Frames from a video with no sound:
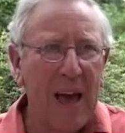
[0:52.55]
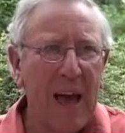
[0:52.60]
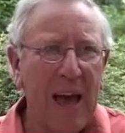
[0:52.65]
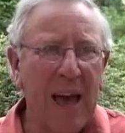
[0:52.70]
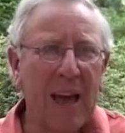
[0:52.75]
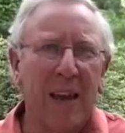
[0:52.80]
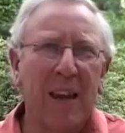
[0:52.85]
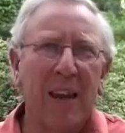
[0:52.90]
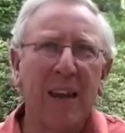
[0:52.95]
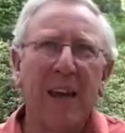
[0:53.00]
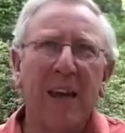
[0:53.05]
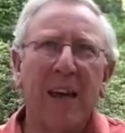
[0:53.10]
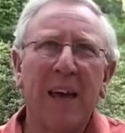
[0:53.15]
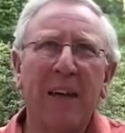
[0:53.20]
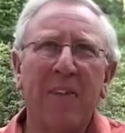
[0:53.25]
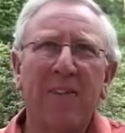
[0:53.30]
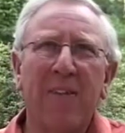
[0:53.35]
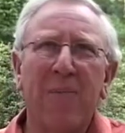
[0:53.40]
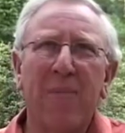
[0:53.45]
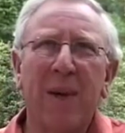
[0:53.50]
and
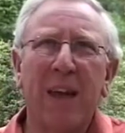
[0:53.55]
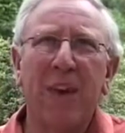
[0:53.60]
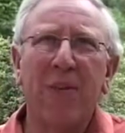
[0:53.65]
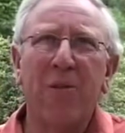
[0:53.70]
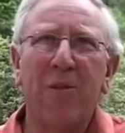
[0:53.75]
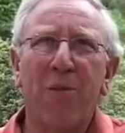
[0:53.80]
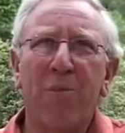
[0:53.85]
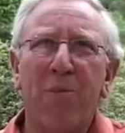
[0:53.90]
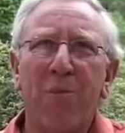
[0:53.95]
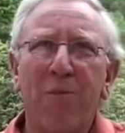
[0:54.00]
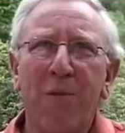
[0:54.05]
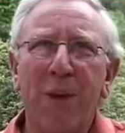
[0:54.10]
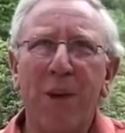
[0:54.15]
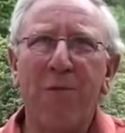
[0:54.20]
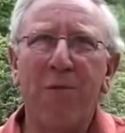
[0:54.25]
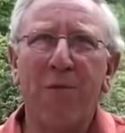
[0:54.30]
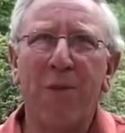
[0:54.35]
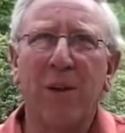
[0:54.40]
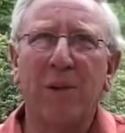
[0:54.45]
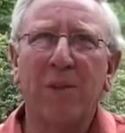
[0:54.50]
it's a matter of
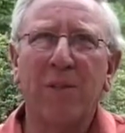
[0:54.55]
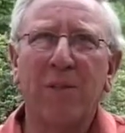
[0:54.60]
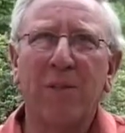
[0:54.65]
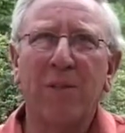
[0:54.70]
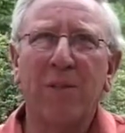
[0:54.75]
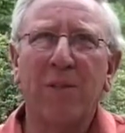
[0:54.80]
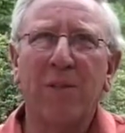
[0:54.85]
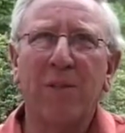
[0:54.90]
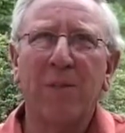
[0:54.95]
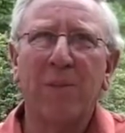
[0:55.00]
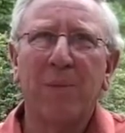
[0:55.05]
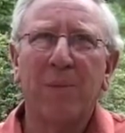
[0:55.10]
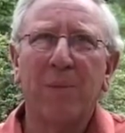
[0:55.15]
preference.